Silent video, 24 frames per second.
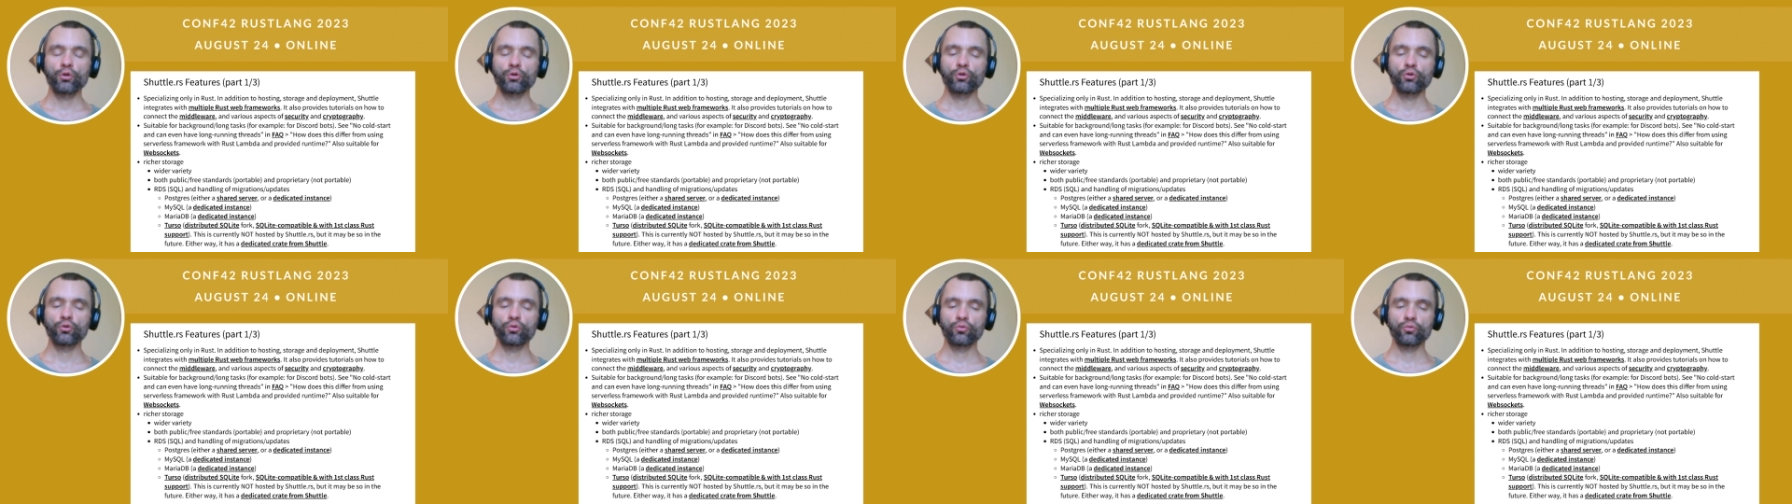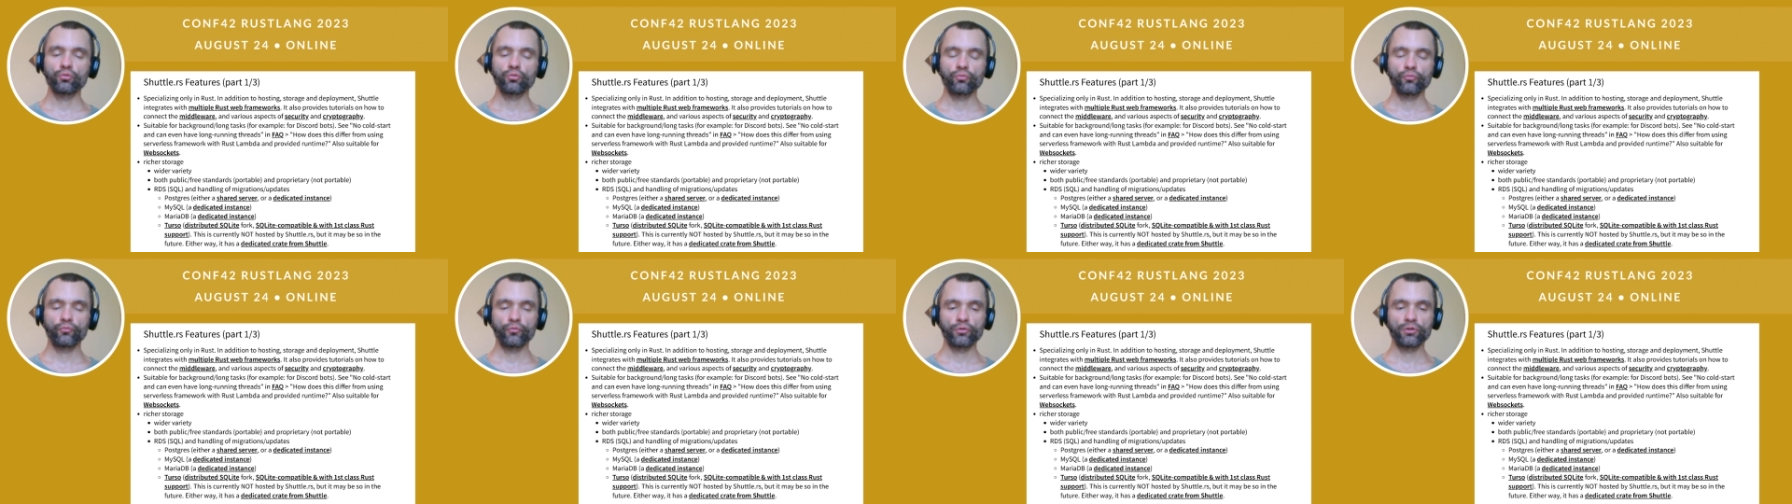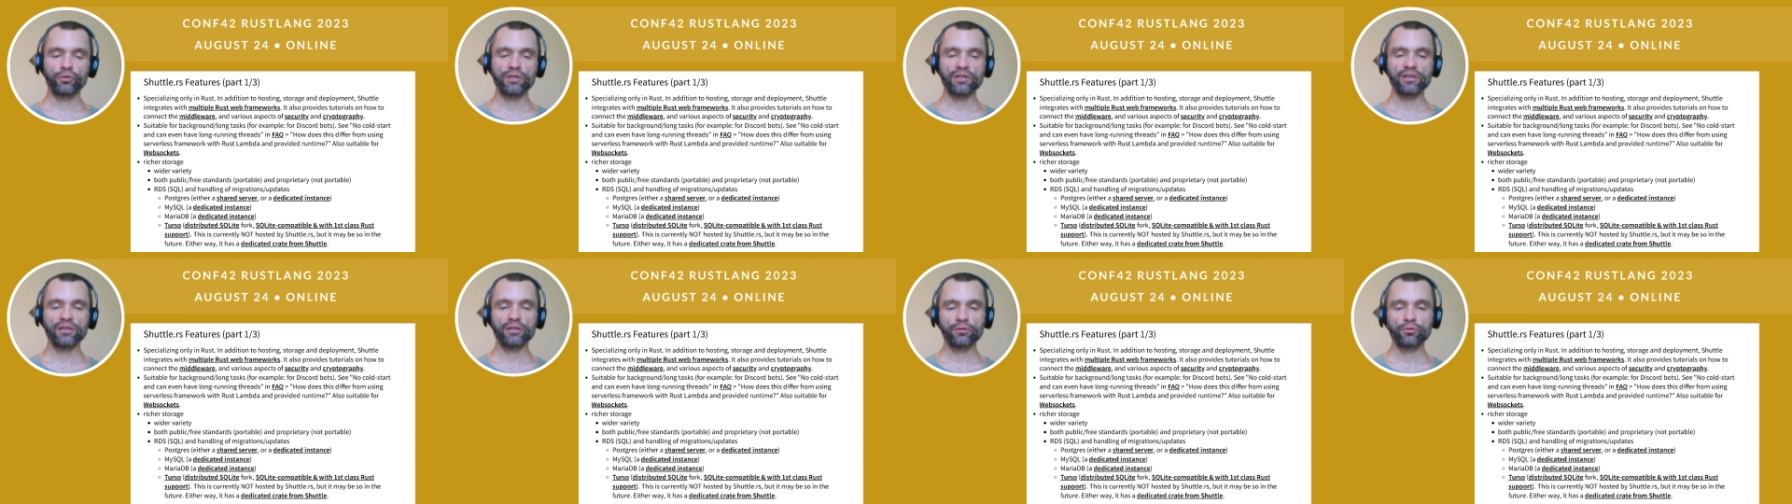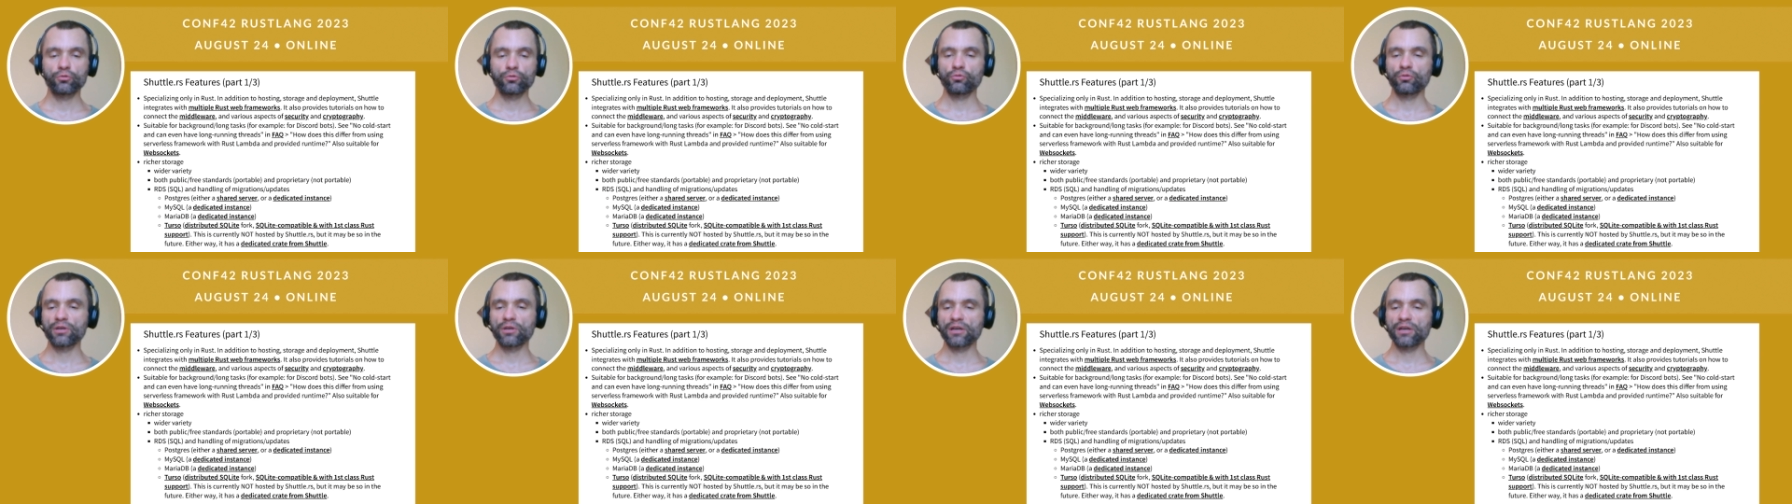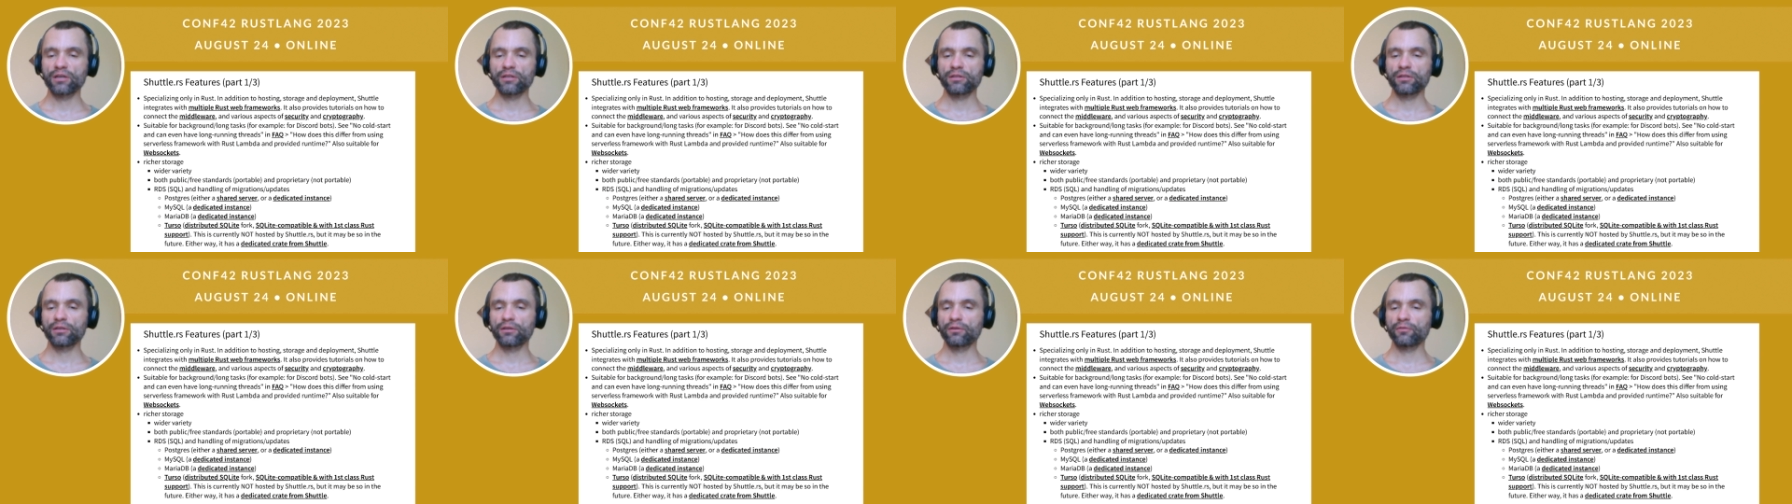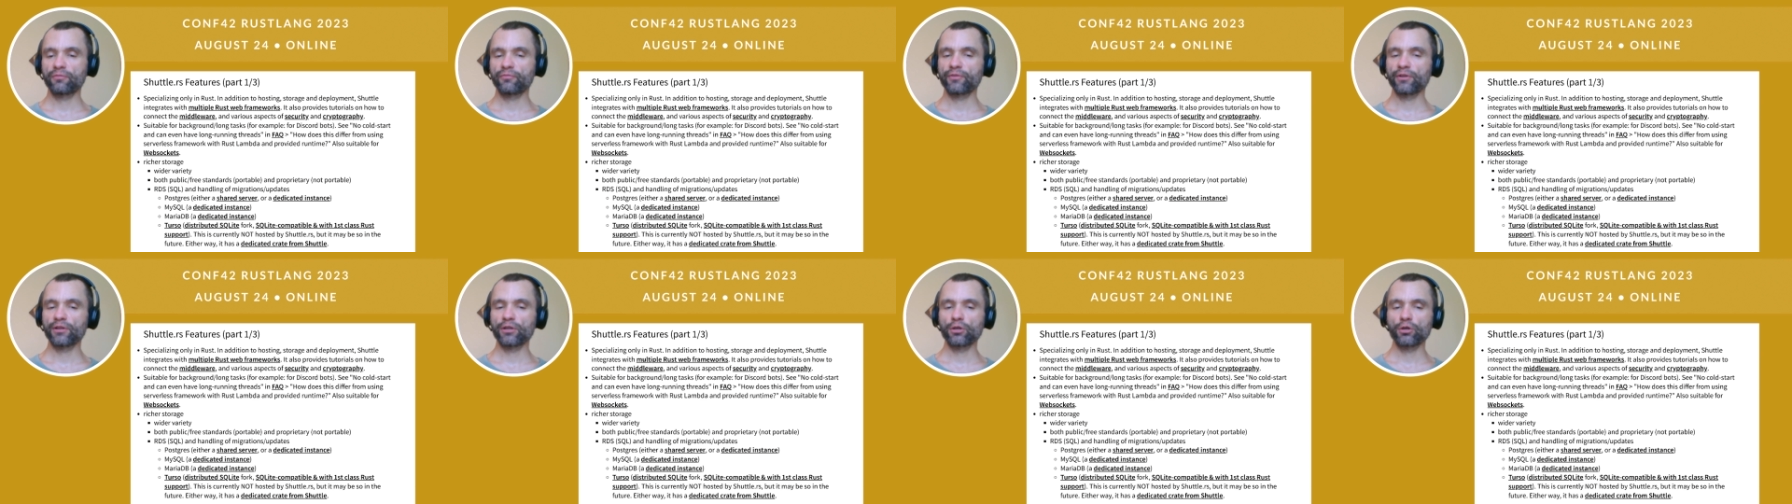you would need to get a
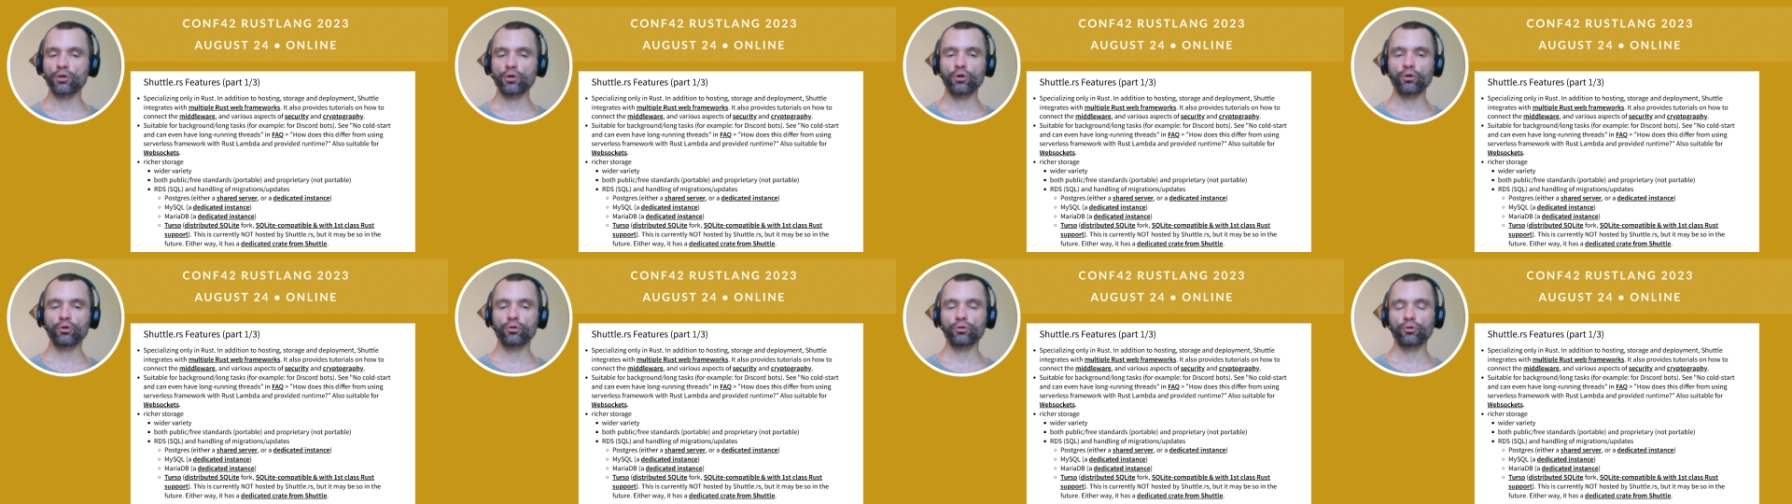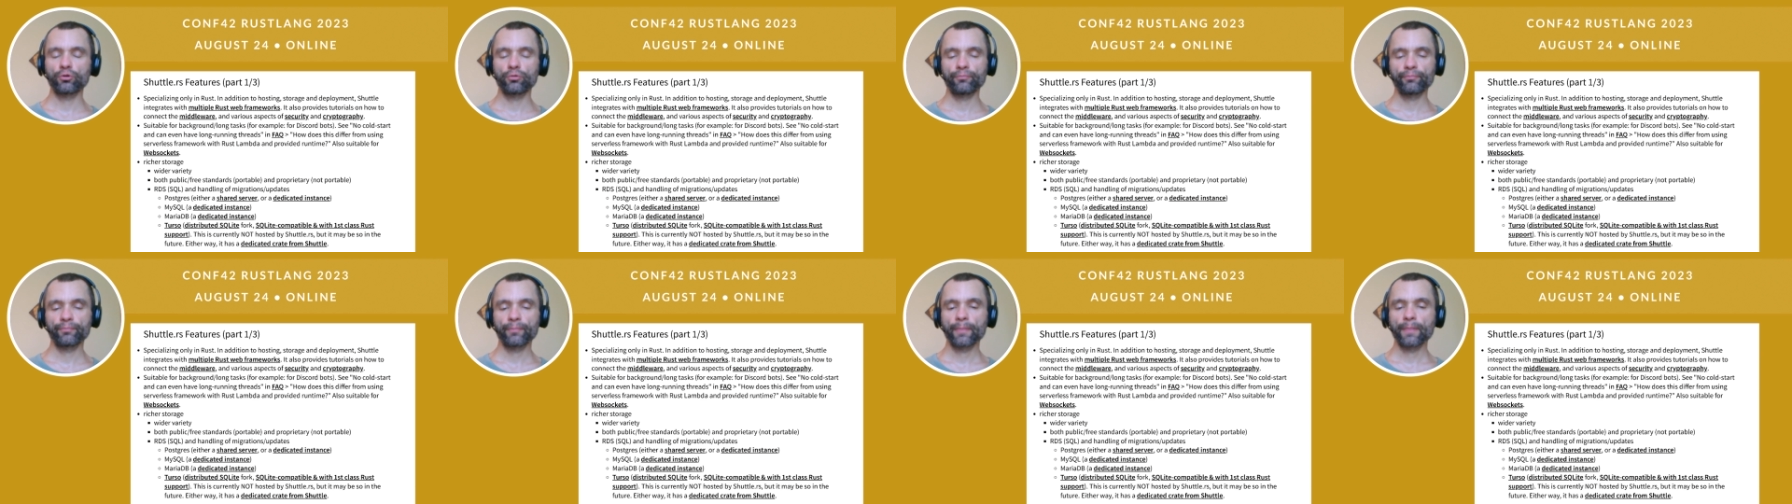free or